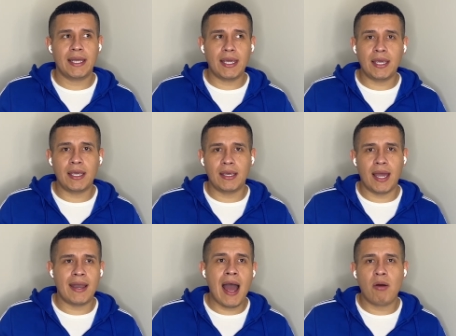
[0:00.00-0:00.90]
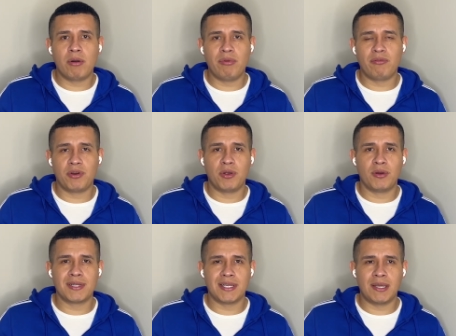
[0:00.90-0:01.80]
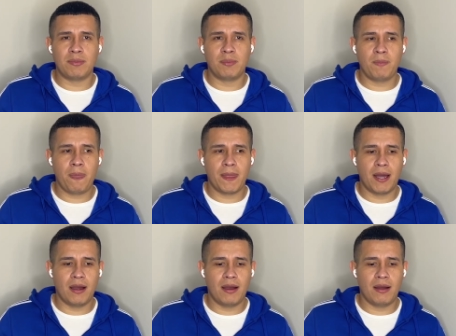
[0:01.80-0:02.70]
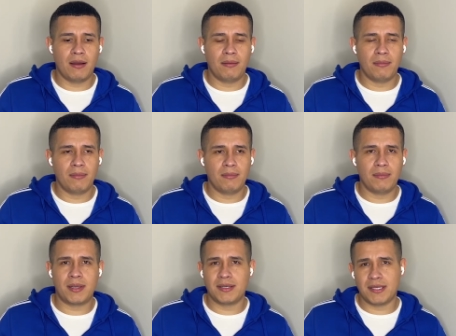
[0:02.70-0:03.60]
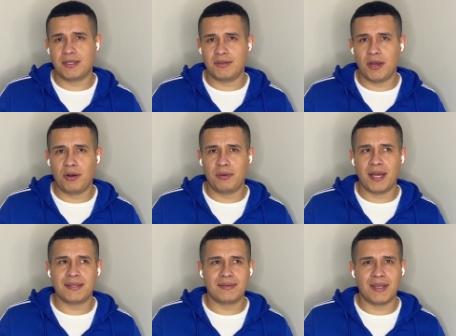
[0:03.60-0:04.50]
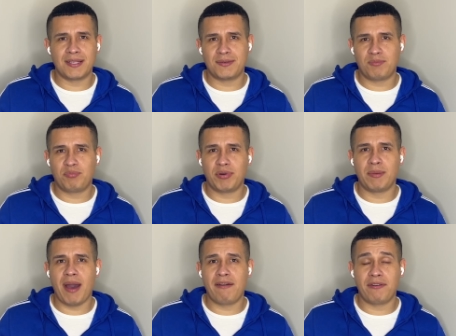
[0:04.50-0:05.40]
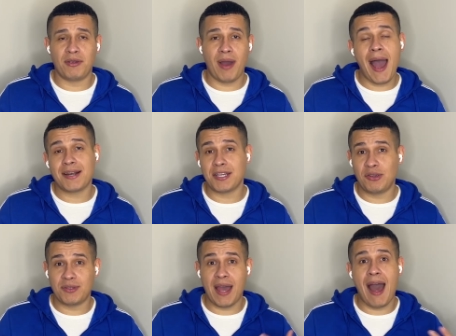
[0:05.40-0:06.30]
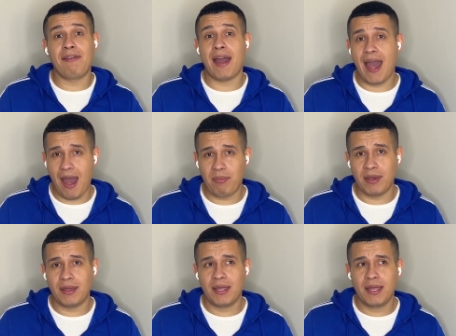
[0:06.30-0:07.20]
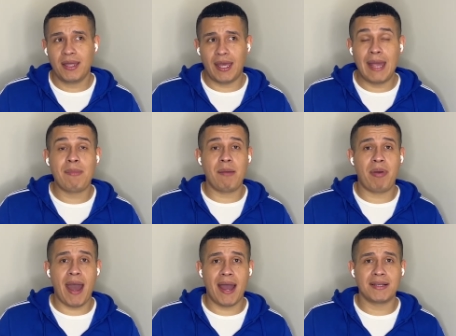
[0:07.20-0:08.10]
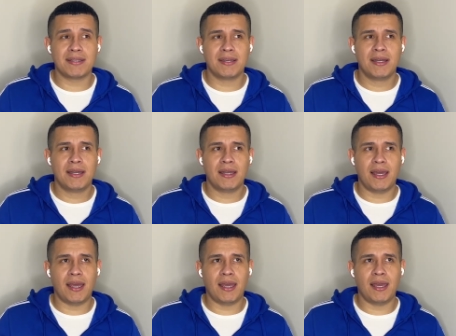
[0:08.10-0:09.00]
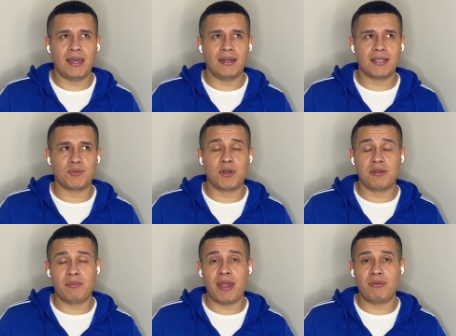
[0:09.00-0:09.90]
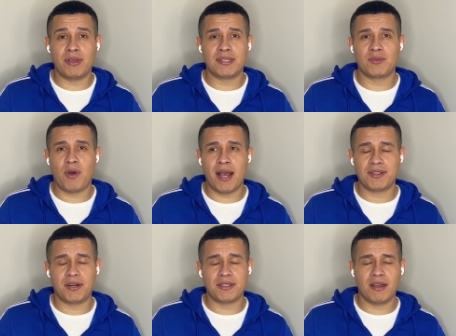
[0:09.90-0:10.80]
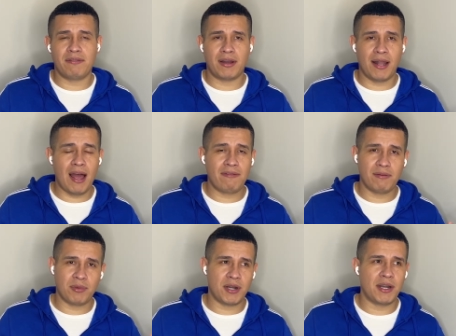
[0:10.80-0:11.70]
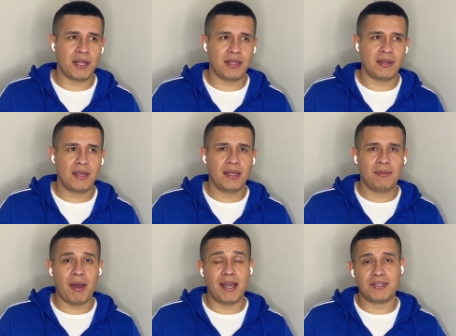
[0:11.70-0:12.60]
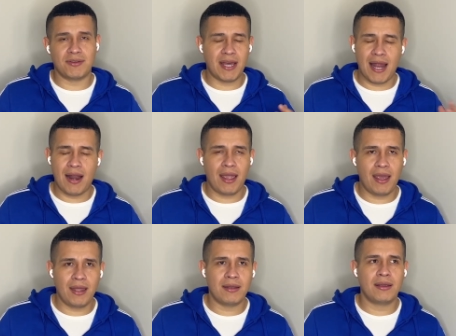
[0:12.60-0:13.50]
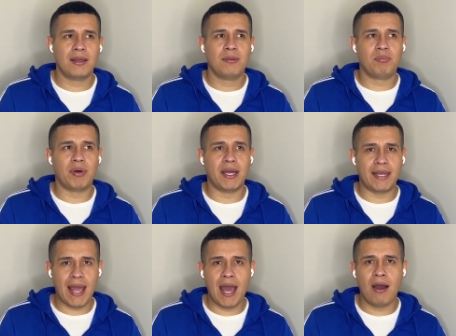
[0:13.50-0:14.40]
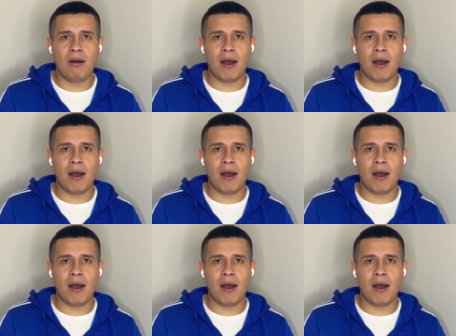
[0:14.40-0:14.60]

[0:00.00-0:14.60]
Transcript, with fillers: eat an hour before you go to sleep, um, because as you know, that's that's pretty bad for you. I actually used to have that habit in my past and is one of the main reasons why I started suffering a lot from GERD and my issues got out of hand. But now